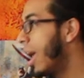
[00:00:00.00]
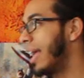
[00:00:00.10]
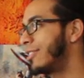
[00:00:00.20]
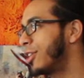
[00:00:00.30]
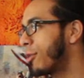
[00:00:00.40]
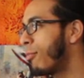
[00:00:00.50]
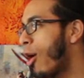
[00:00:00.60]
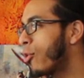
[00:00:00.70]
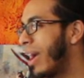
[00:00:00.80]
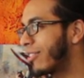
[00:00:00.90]

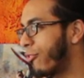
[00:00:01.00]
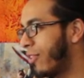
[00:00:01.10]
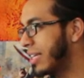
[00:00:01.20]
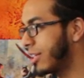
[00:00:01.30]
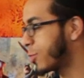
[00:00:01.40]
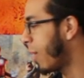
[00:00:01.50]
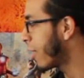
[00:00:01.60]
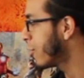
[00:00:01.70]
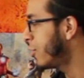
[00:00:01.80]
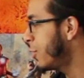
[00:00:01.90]
Shikamaru had to fight the
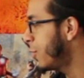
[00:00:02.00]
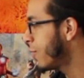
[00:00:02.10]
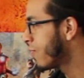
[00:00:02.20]
spider dude.